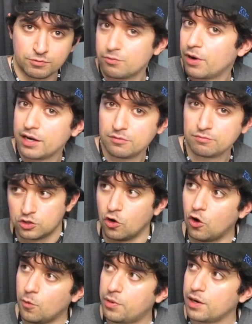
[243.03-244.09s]
Right?
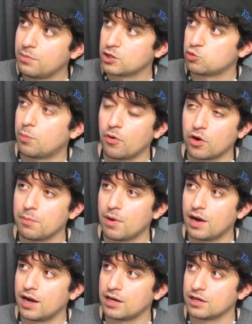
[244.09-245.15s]
So pretty much what
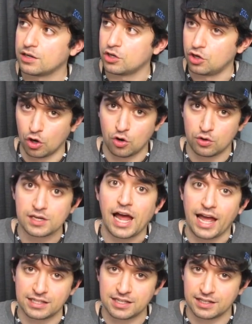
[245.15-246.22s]
Pokemon Go
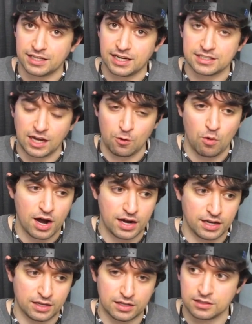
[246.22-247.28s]
Niantic did in
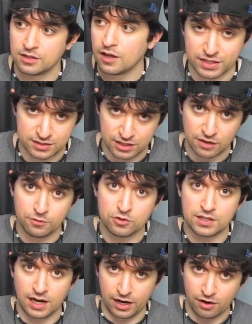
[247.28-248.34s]
Taiwan is, instead of
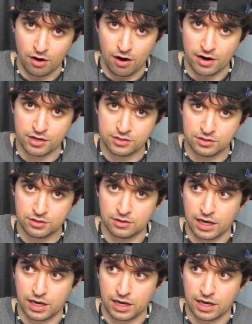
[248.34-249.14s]
using like cards,